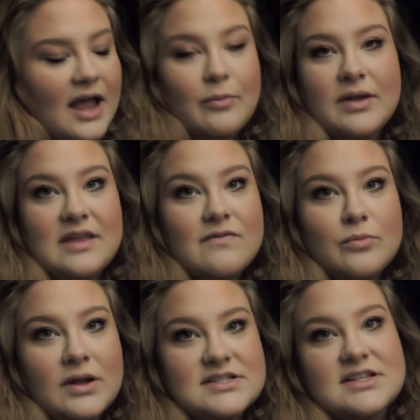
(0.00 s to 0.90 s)
I
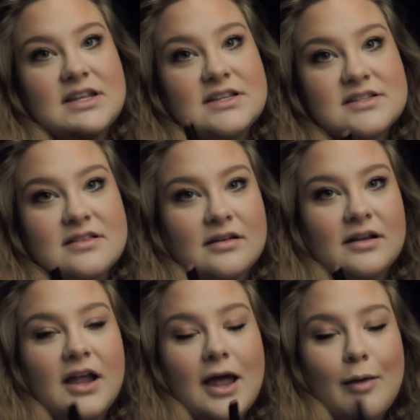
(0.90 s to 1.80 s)
even went into the
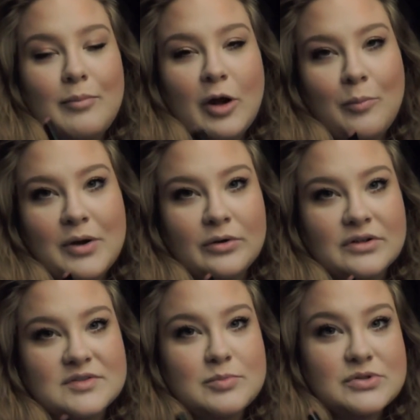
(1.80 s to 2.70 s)

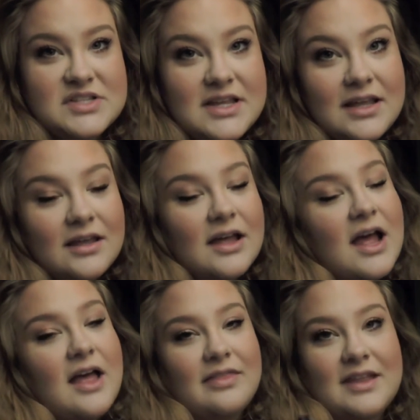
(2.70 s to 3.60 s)
BareMinerals boutique.
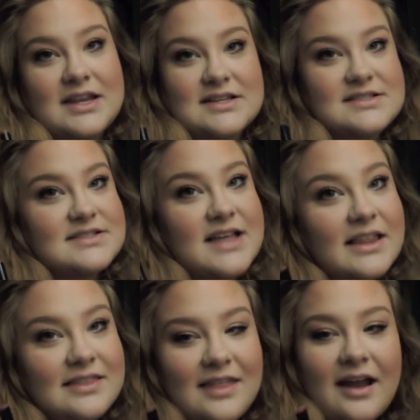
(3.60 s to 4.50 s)
They didn't
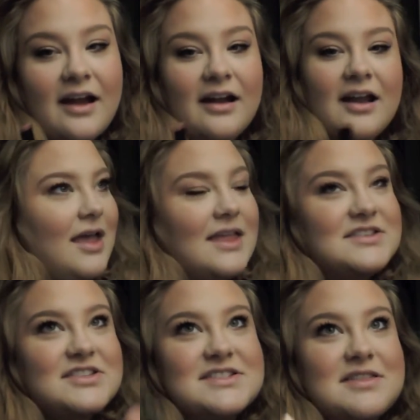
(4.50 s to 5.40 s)
sell it there.
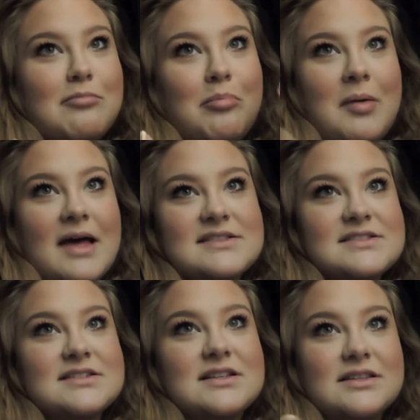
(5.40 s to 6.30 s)
It's just the
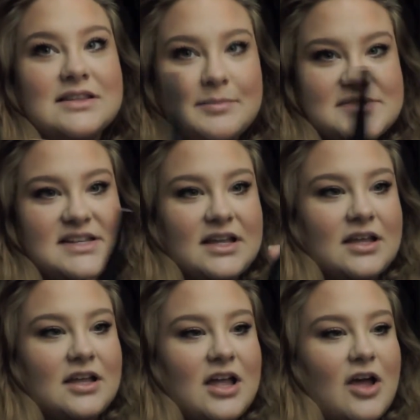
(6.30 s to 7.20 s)
best
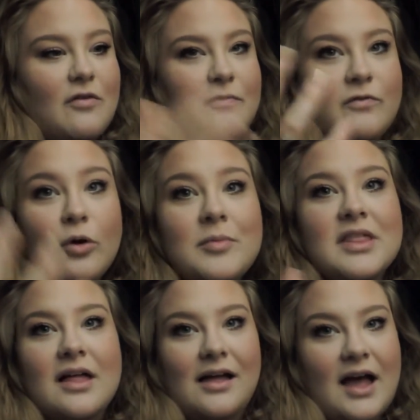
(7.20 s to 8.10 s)
lipstick
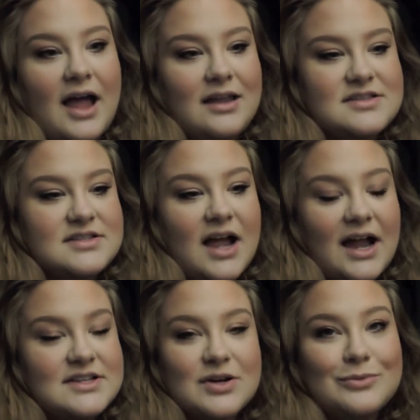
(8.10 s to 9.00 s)
formula. I
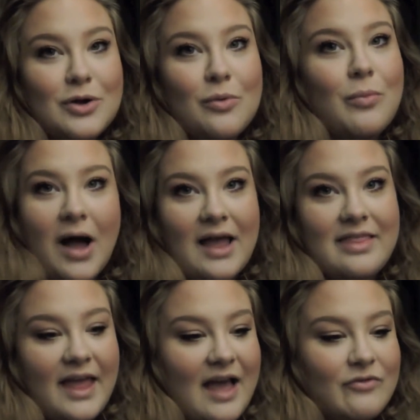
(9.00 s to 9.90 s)
don't know why
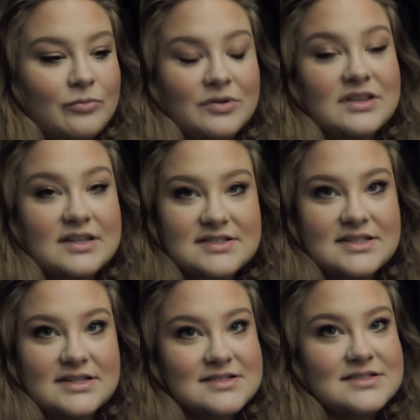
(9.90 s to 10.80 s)
they haven't released
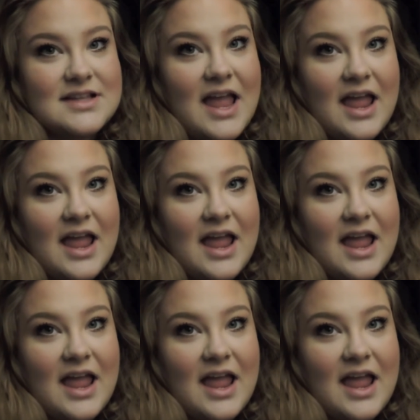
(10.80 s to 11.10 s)
this